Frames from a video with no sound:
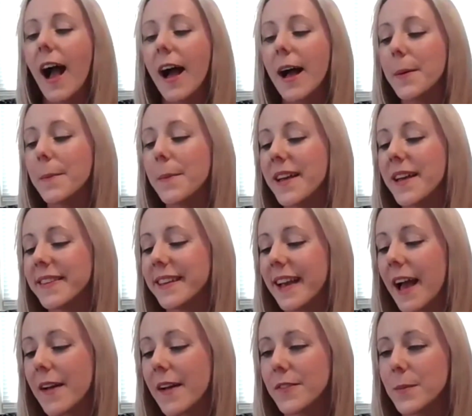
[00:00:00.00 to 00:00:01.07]
And
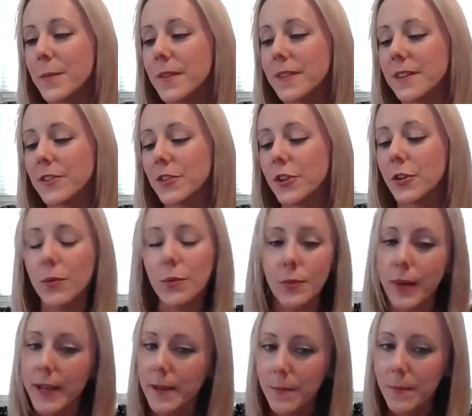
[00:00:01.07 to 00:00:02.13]
they have them in these cute
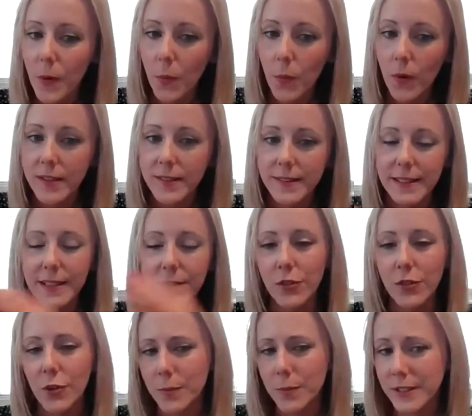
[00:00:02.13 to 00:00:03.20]
rainbow ones. They have
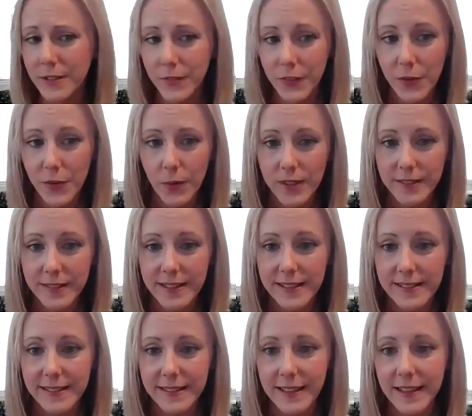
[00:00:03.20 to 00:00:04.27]
so many different ones
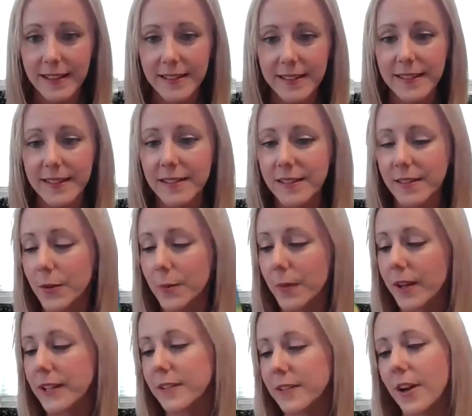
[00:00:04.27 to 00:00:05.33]
these days. These
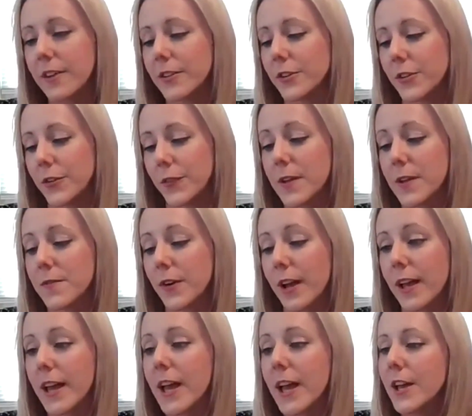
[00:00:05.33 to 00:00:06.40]
are my daughter's
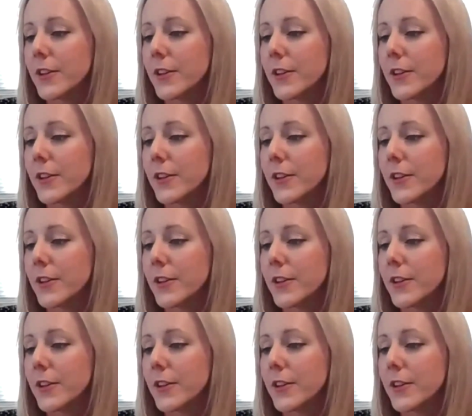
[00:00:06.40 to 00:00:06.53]
favorite.